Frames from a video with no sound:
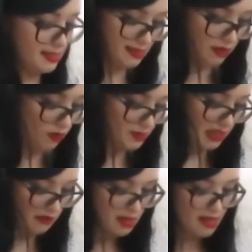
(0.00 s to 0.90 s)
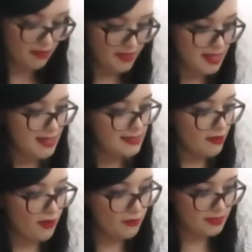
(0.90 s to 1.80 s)
this a lot. So these,
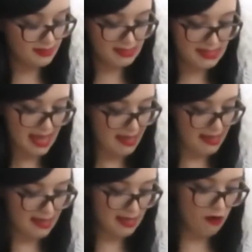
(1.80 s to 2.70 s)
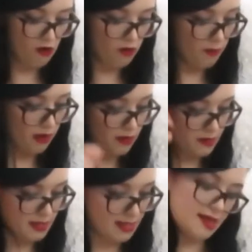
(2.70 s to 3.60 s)
I would say, are
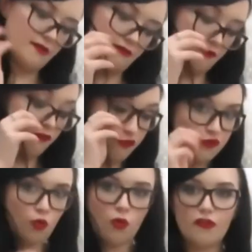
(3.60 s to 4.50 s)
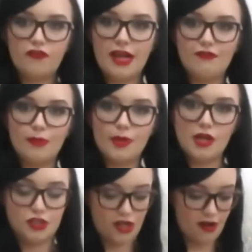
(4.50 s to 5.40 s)
my 4 favourite
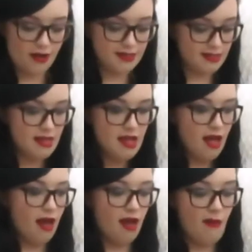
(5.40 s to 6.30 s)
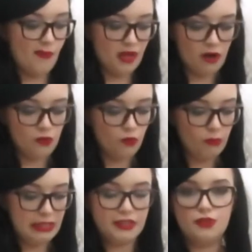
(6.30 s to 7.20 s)
blushes. I'll
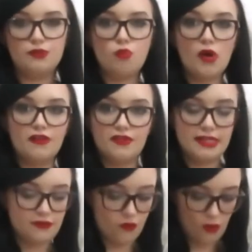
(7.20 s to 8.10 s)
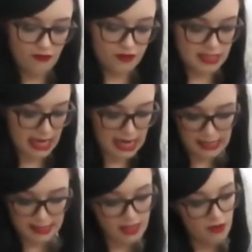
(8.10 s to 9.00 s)
normally use one of these 4 every
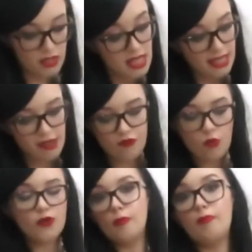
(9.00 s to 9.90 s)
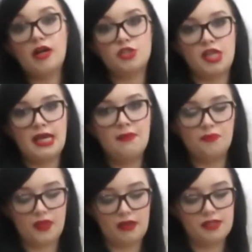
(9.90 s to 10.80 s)
day. So if you're on a budget,
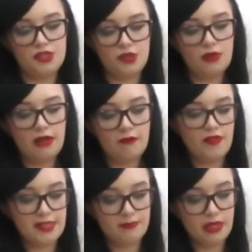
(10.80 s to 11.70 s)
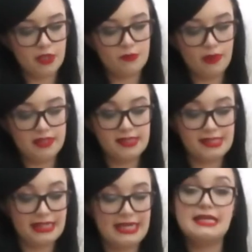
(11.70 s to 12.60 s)
I do love this blush by
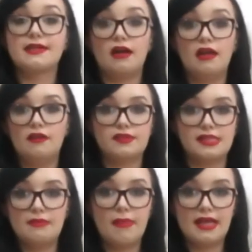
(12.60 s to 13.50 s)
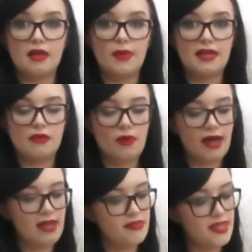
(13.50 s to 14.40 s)
Sleek. I love Sleek makeup
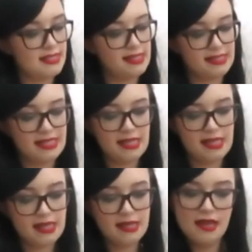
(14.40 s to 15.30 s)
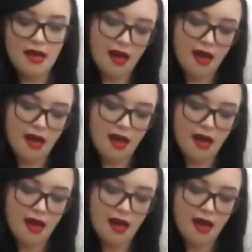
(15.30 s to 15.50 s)
anyway. This is the